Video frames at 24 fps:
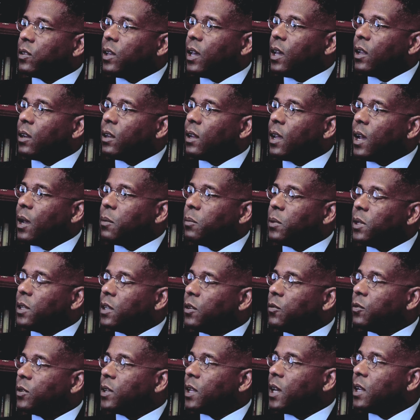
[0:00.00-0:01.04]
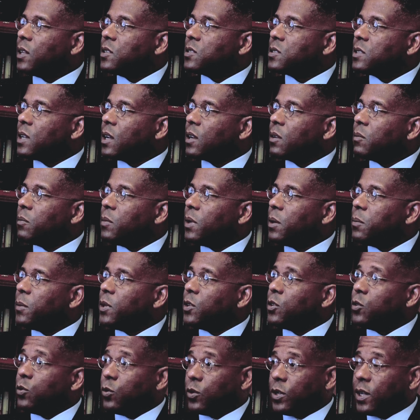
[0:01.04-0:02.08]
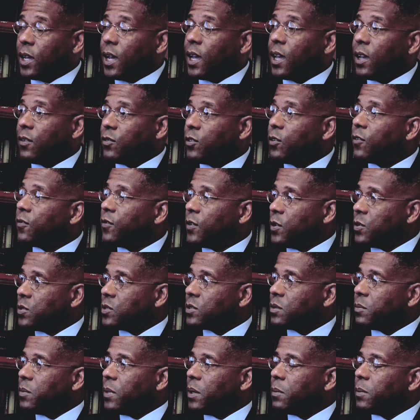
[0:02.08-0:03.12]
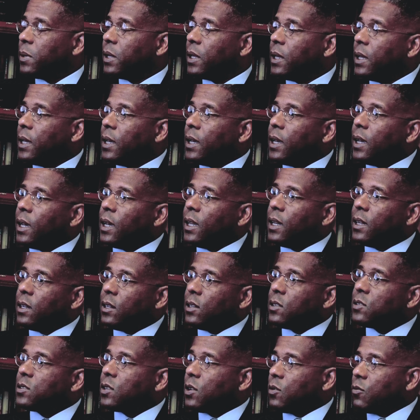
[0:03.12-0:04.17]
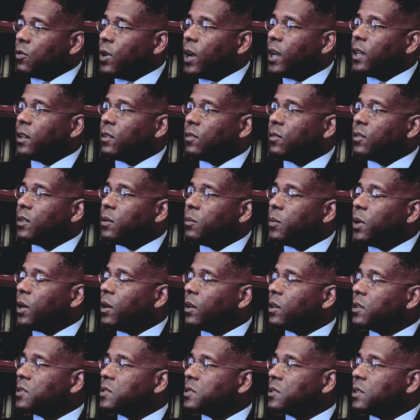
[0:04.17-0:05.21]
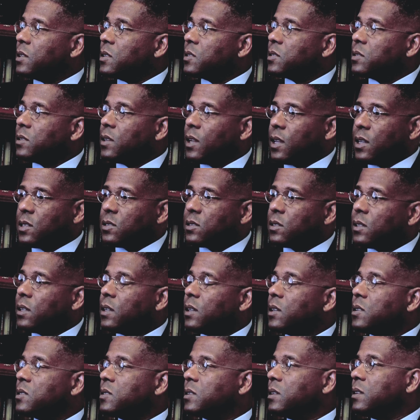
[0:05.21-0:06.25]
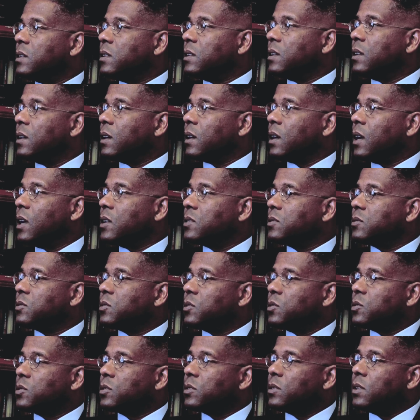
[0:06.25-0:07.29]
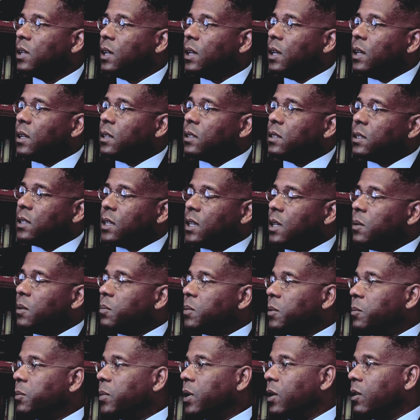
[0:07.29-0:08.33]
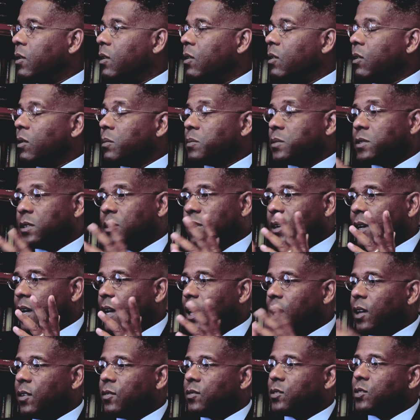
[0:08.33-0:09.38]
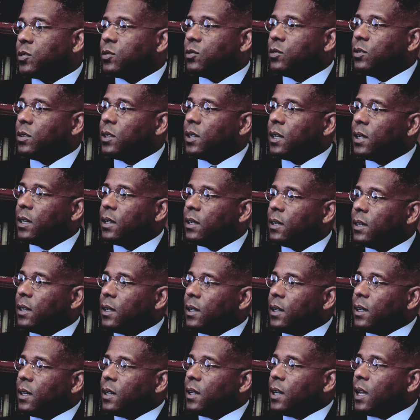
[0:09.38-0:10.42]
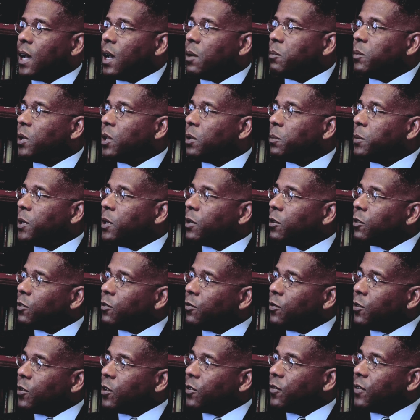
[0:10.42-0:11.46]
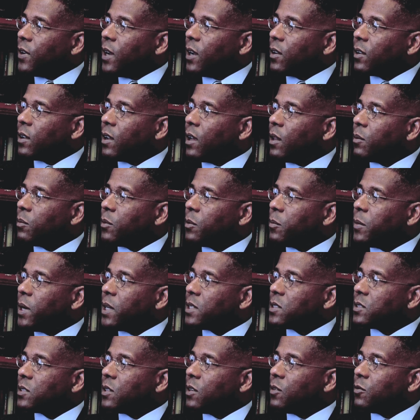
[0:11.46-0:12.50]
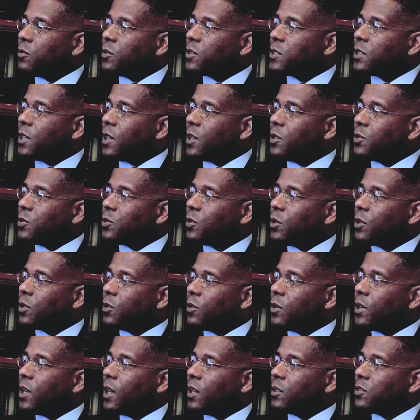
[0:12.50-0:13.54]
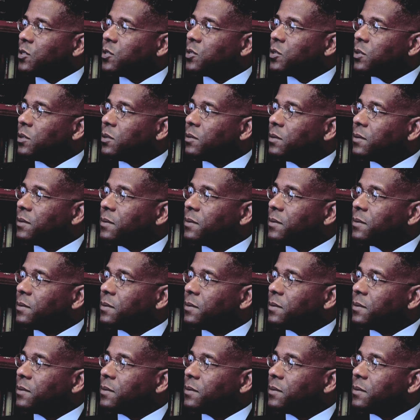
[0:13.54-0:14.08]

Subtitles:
that I believe without the Second Amendment, you will not have your First Amendment. And it is a right of the American citizen, as it is in the Constitution, to keep and bear arms. You know, I have two, a 9mm and a .45 caliber myself, which I enjoy going out and shoot.